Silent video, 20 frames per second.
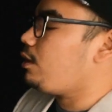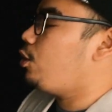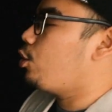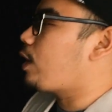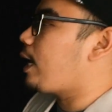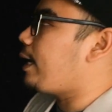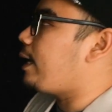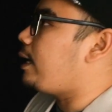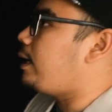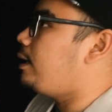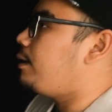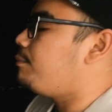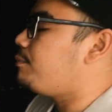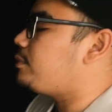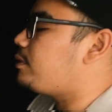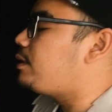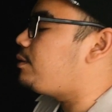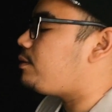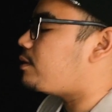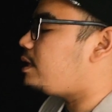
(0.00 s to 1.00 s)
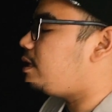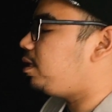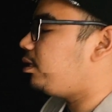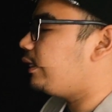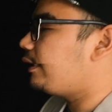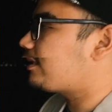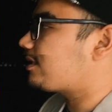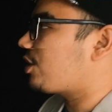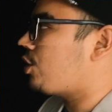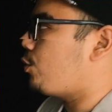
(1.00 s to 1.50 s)
Okay, then
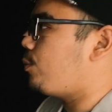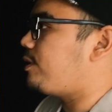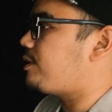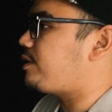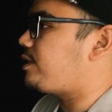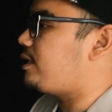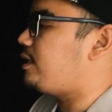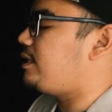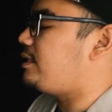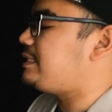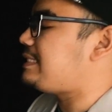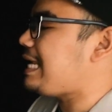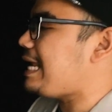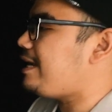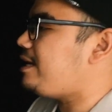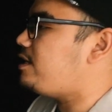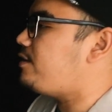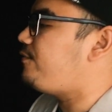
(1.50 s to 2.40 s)
let's go with Danny